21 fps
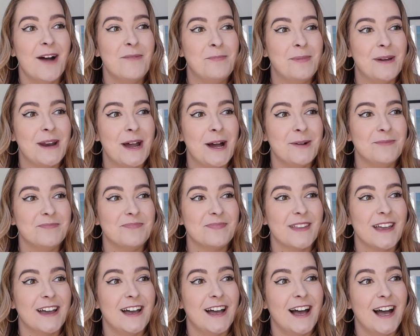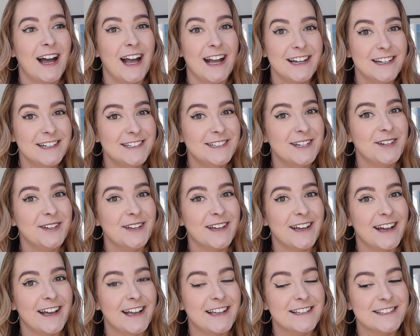But I gotta tell you
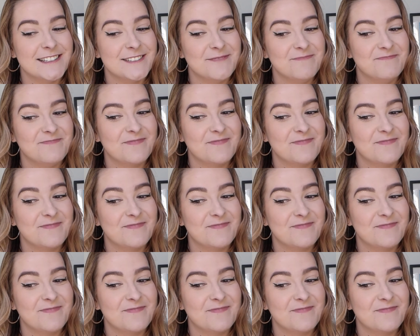guys,